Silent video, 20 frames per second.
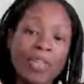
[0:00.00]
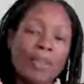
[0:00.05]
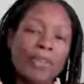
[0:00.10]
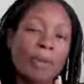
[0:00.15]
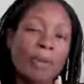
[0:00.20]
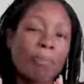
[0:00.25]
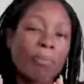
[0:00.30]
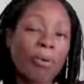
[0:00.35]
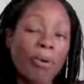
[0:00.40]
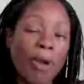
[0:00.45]

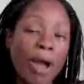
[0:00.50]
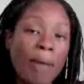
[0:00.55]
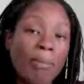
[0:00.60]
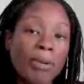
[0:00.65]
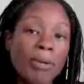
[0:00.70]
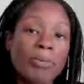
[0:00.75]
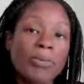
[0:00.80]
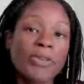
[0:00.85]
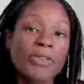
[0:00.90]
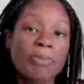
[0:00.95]
the
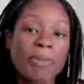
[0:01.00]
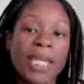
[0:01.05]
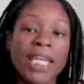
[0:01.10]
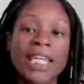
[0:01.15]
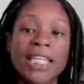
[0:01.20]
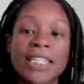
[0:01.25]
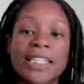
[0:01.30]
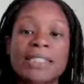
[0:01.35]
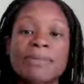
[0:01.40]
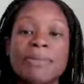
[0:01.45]
problem with
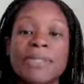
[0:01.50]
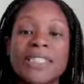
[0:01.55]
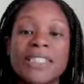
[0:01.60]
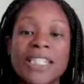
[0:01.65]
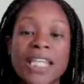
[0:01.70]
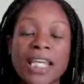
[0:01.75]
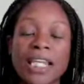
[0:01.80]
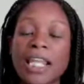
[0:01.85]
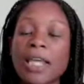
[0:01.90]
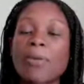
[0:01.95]
making this
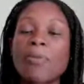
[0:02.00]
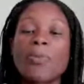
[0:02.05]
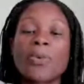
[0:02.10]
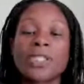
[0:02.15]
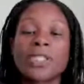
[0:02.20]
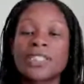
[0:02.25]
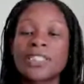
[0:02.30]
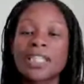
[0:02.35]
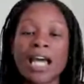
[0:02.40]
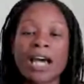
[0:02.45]
mistake. Like,
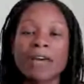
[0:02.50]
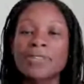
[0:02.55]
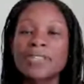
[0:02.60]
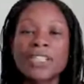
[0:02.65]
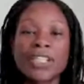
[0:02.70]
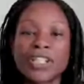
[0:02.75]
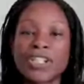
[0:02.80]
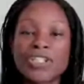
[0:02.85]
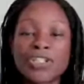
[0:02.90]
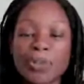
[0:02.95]
how's it
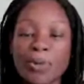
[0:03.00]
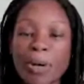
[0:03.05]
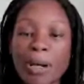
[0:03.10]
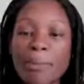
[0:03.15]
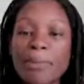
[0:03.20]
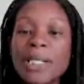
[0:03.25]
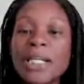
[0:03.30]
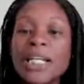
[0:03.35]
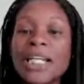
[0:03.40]
going to show up?